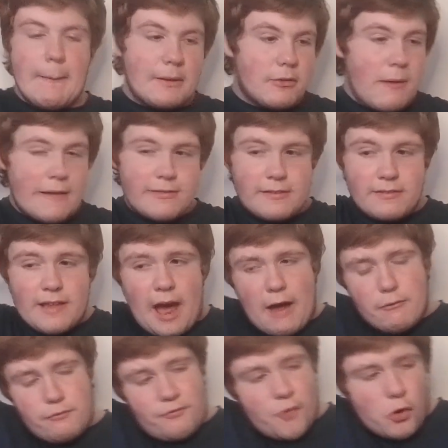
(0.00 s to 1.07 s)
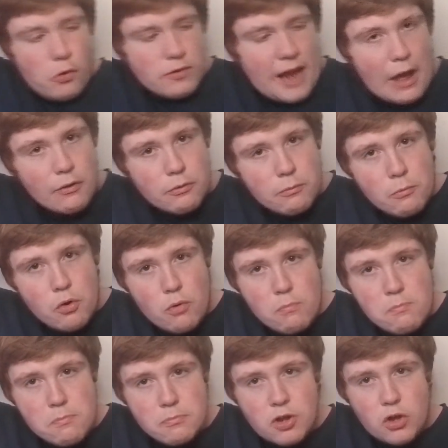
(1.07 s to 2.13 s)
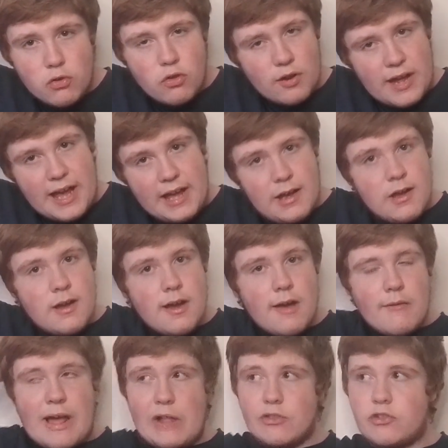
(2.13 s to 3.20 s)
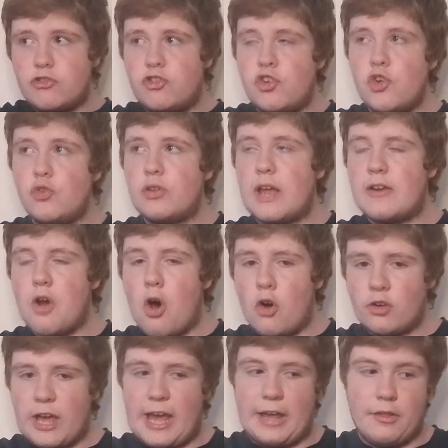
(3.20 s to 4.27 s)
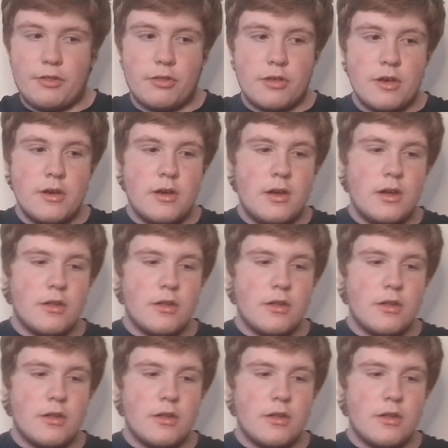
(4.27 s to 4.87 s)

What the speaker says: I'm expecting a full amount more news on it around June and August.